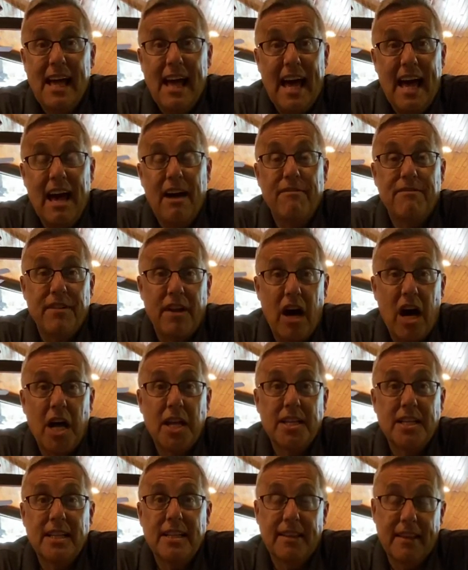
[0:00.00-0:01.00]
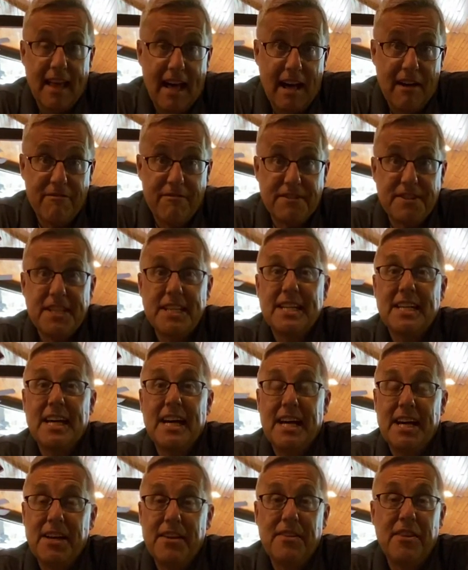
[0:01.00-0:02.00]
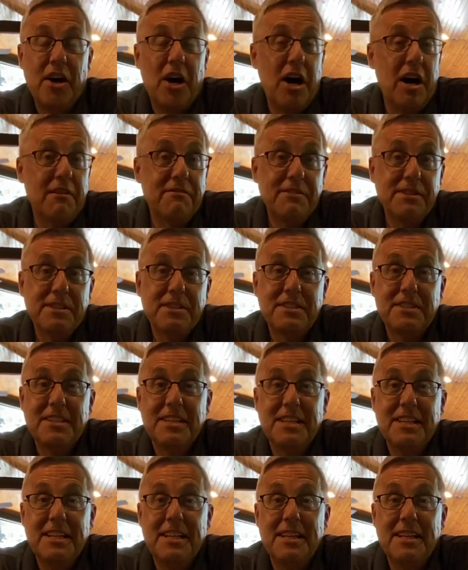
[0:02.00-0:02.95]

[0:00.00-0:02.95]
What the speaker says: have not left the office.